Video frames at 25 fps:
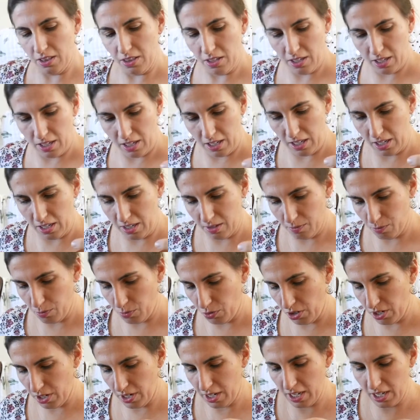the
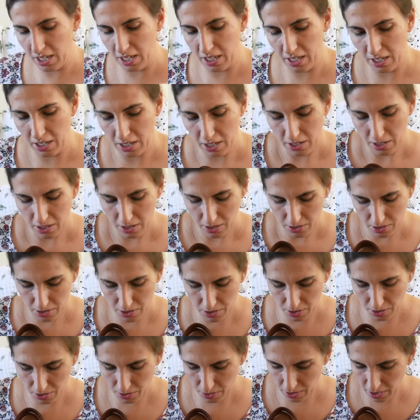Brittany.
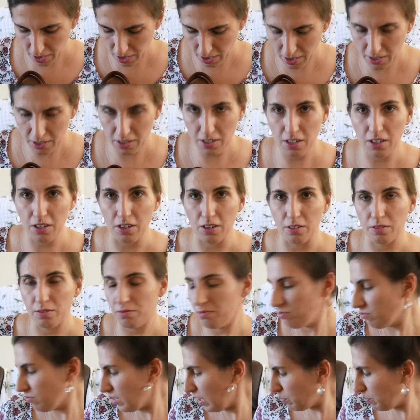So I don't know. They